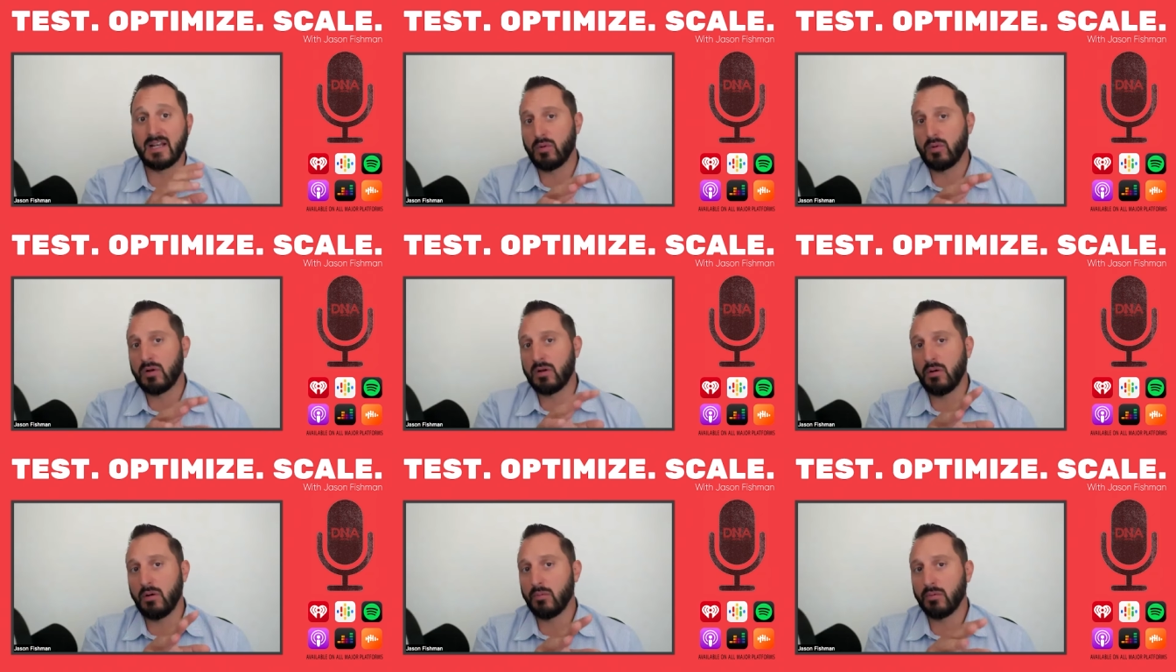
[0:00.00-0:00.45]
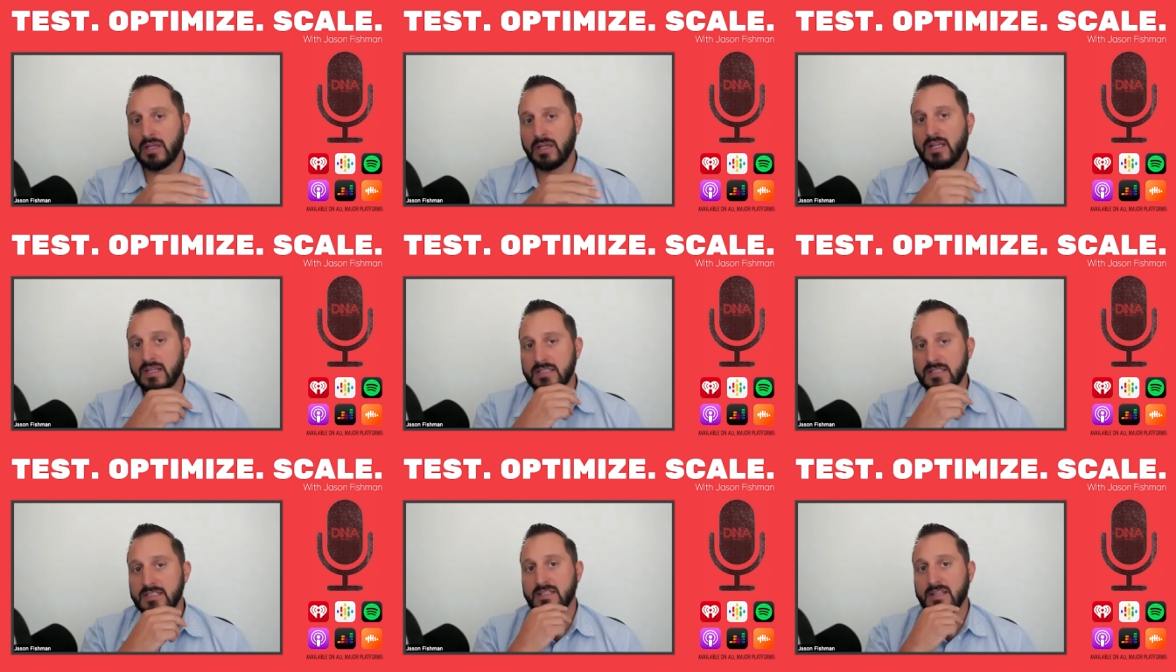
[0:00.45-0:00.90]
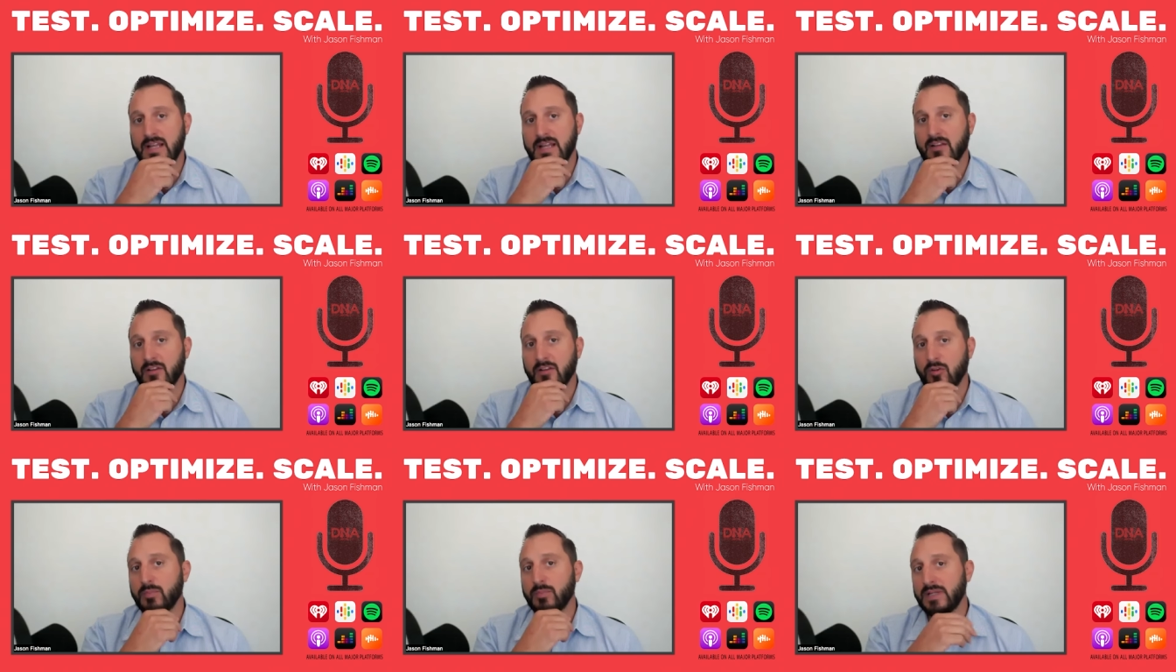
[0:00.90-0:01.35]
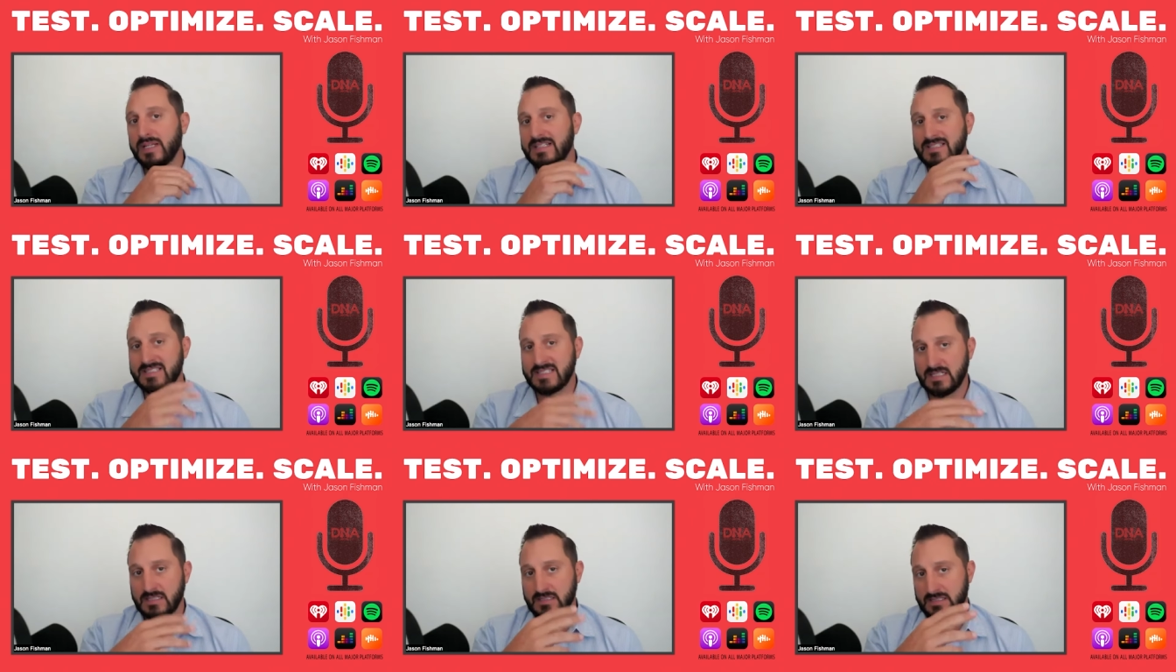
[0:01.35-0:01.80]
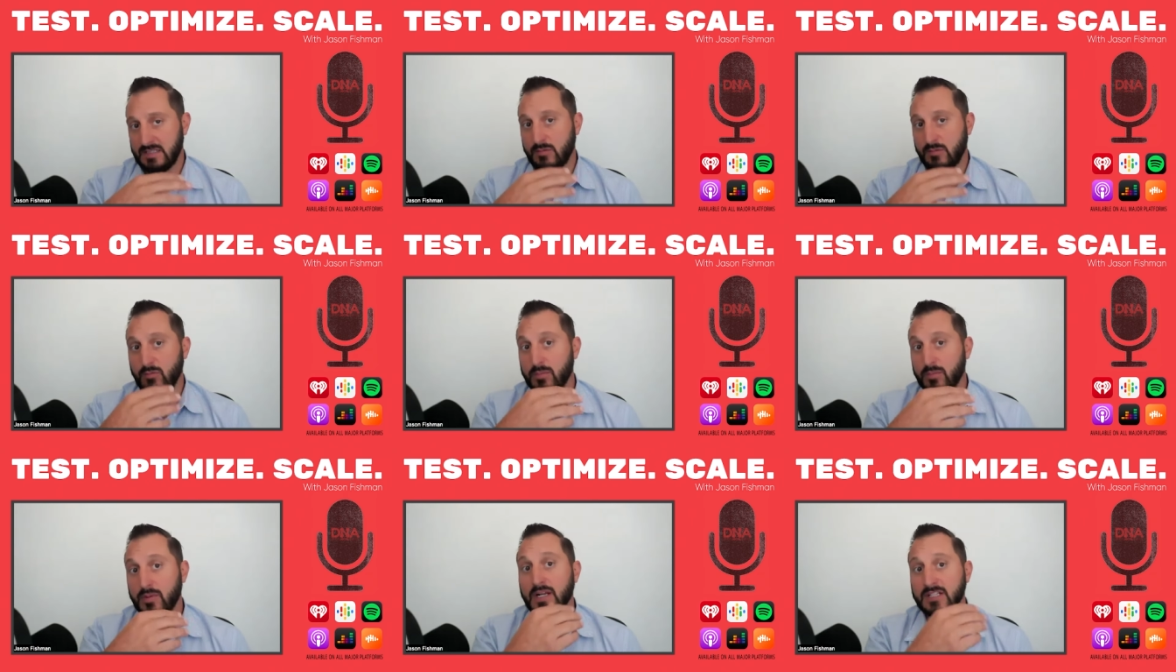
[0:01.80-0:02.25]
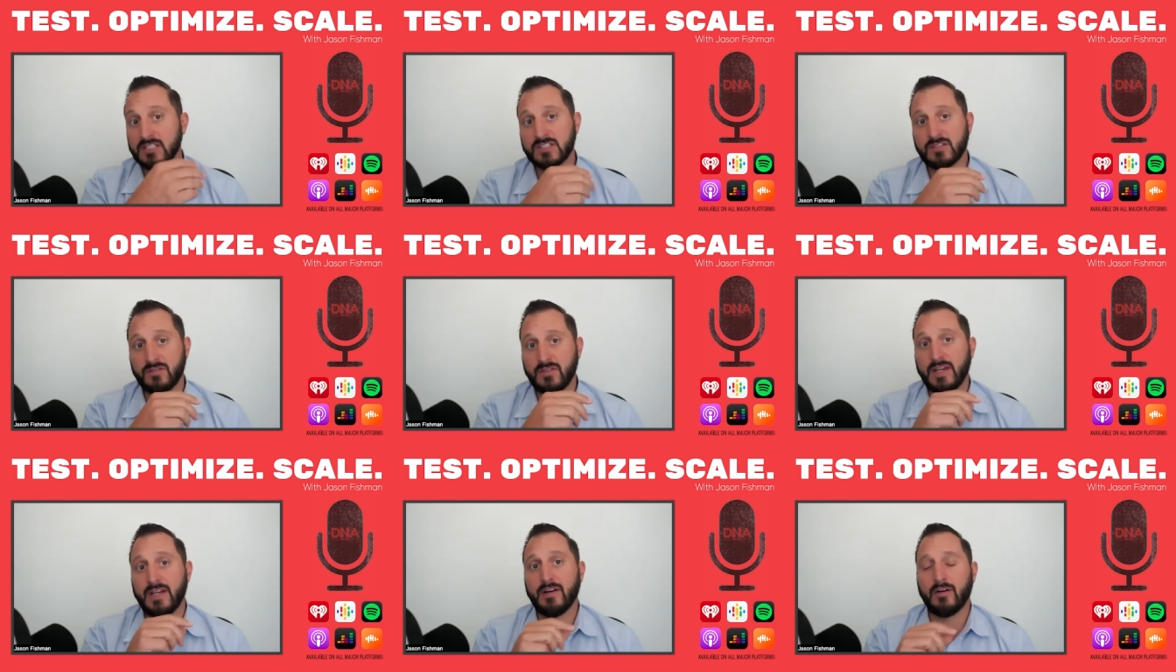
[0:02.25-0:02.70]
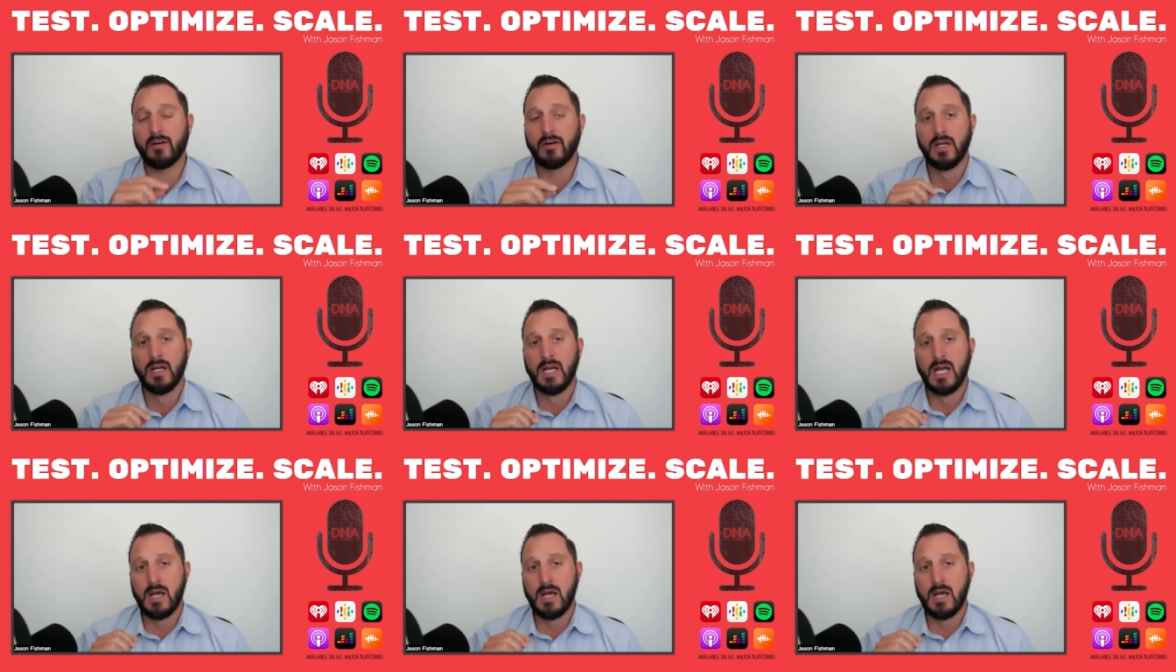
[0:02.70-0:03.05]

I want to I want to get into that a little bit, see see where brands fail.